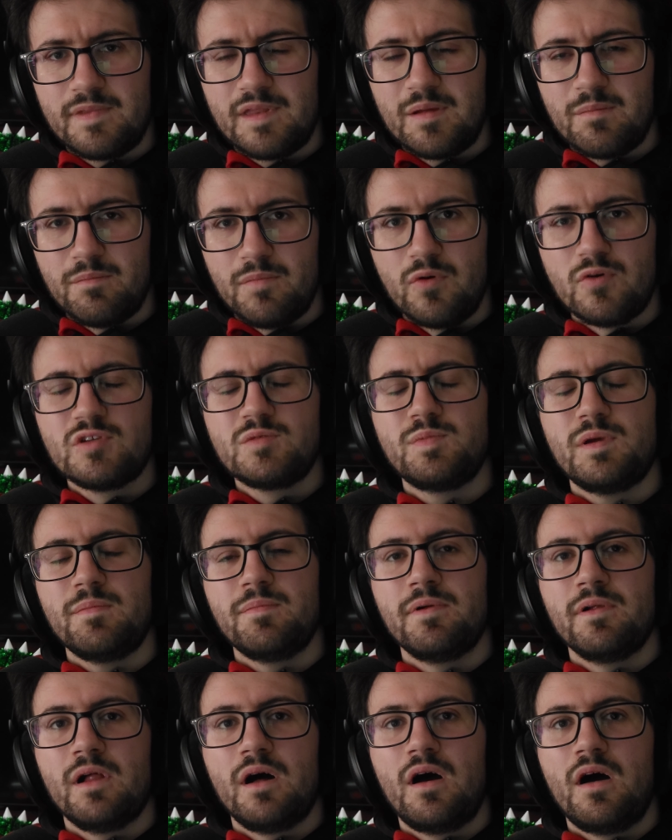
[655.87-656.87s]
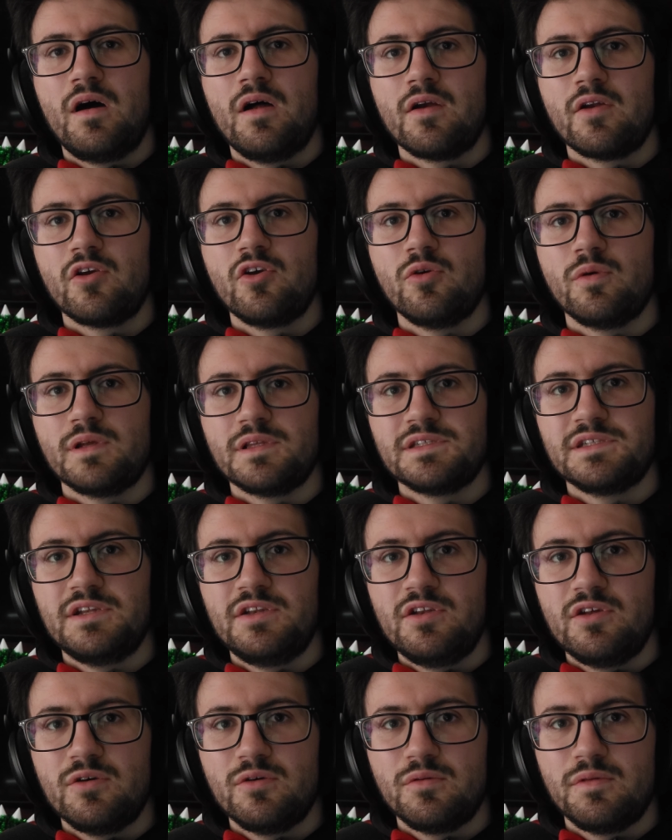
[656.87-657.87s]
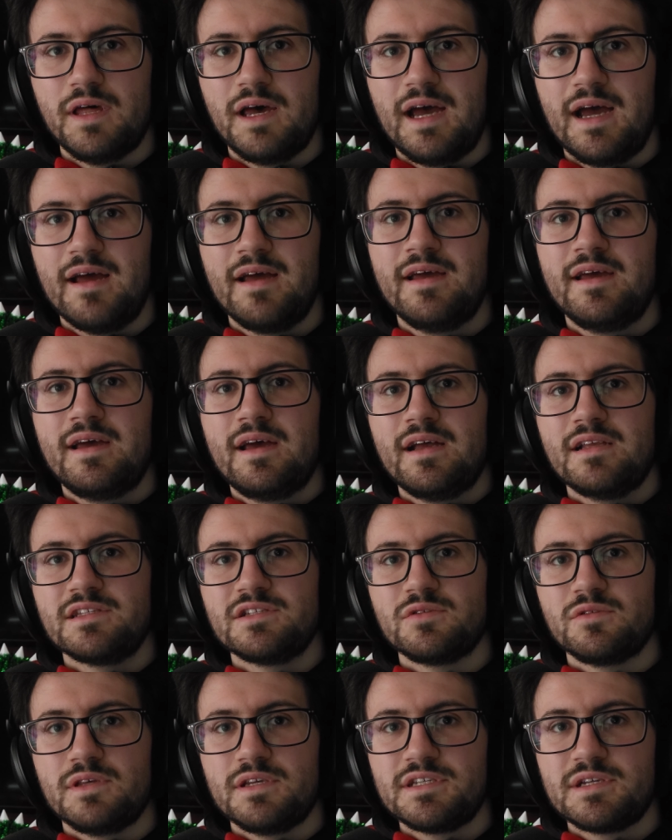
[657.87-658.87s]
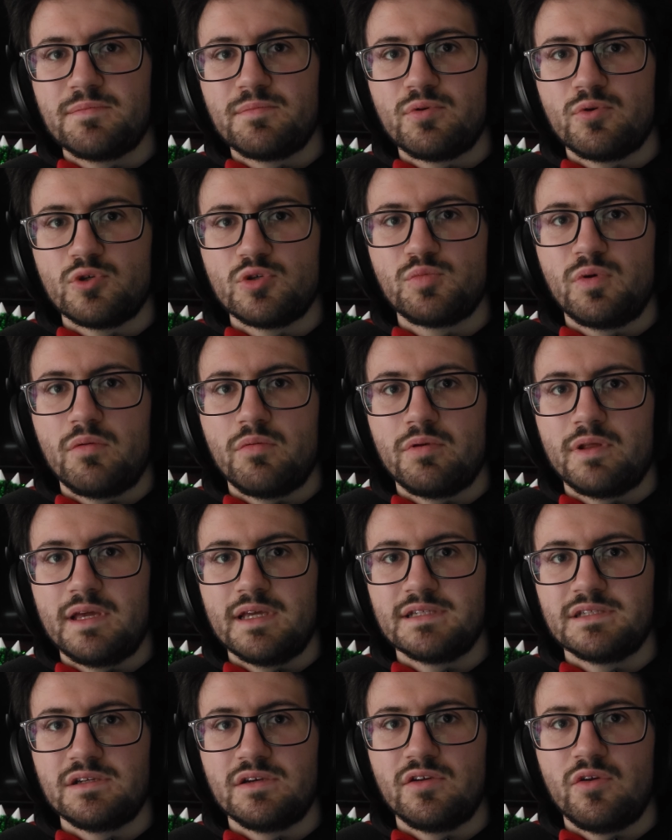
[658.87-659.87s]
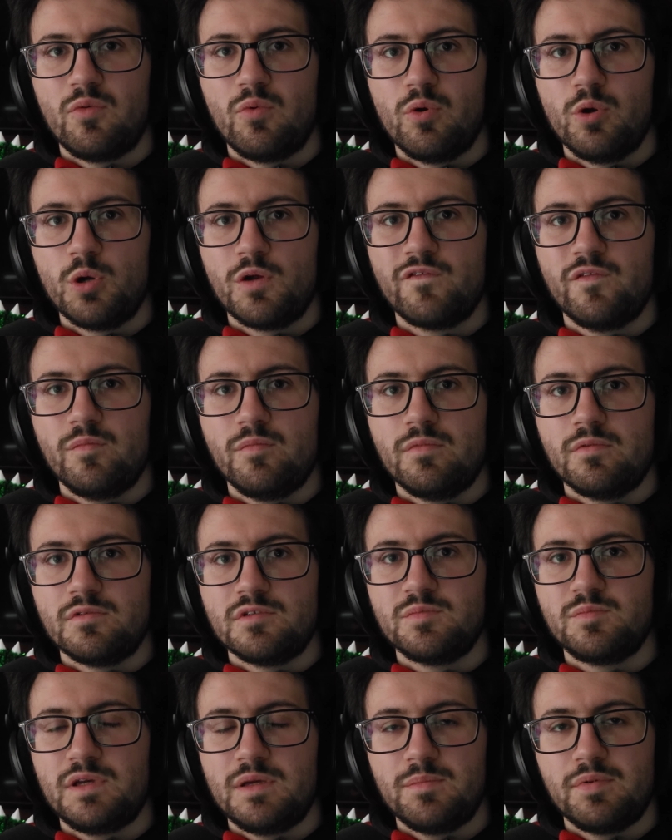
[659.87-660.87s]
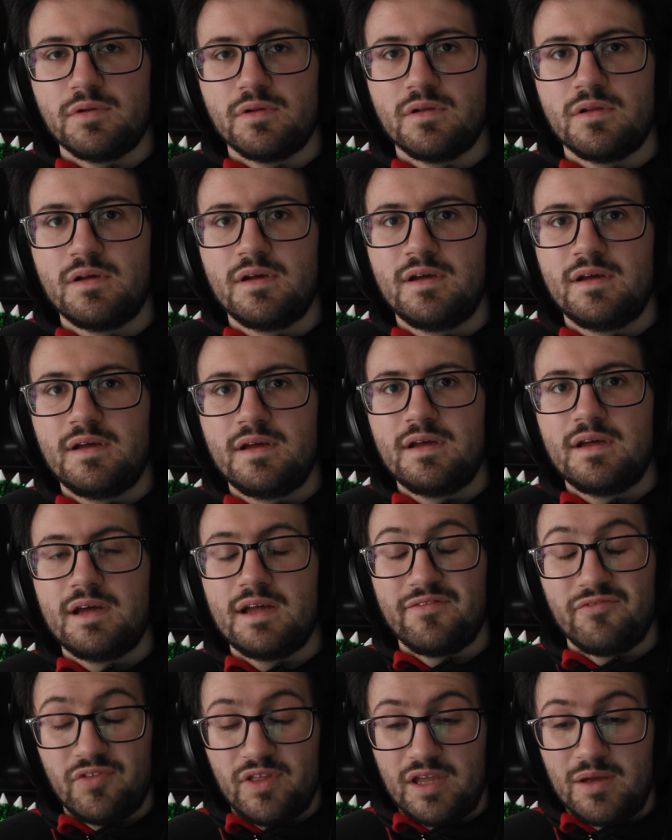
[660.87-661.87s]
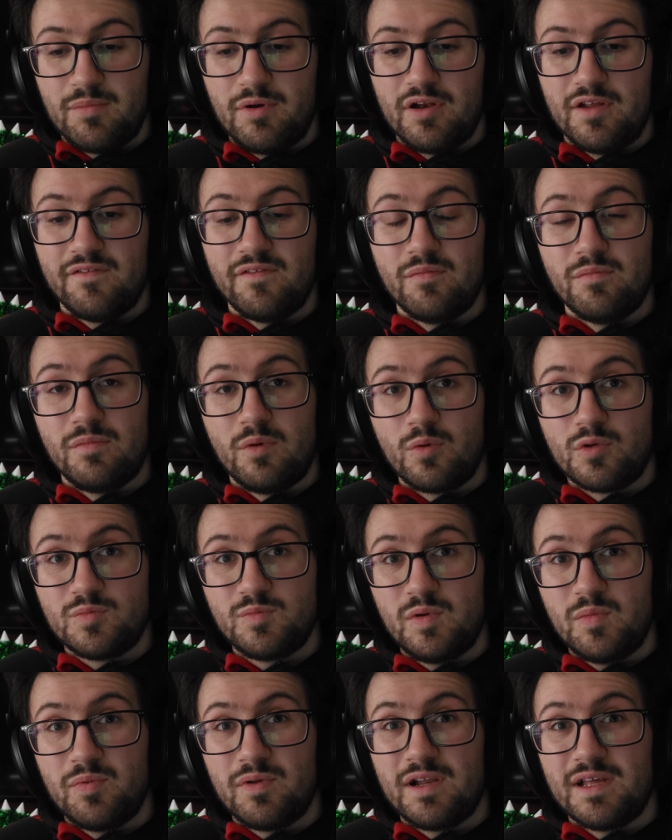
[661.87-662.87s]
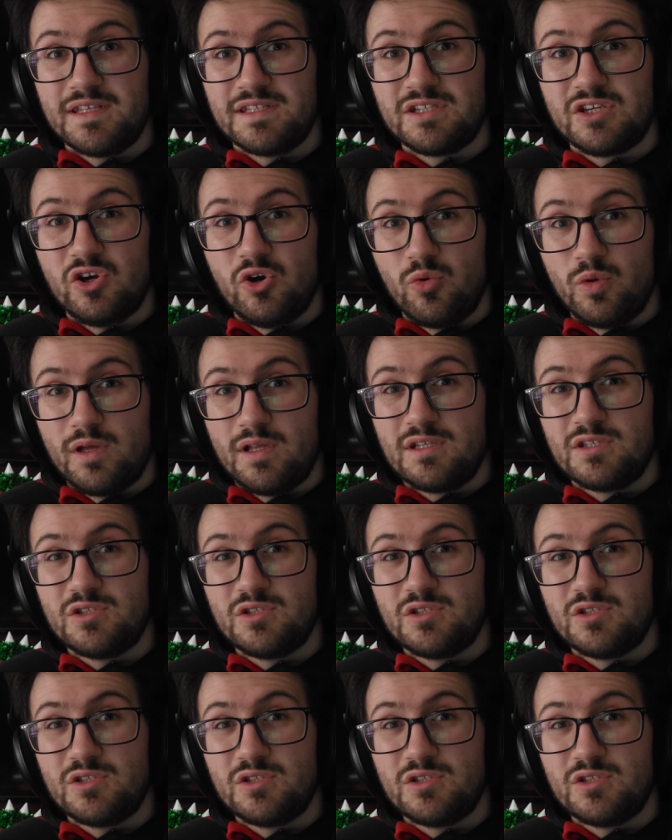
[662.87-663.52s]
Most people aren't going to know that. And so this approach probably isn't going to work for most people. If you think about it, for most people, it's going